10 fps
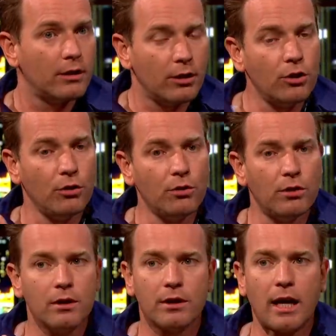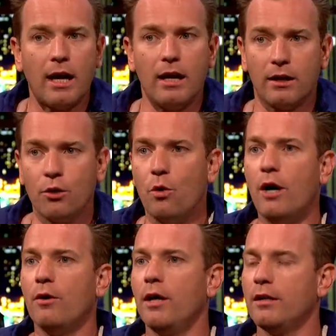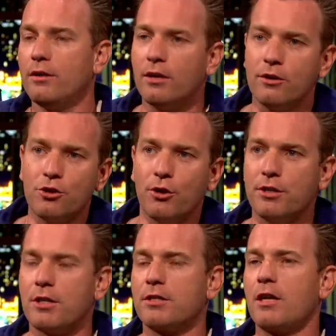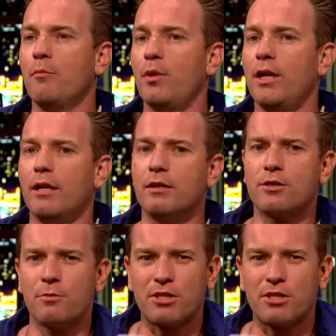you know, ca go out and, and enjoy each other's company, and so we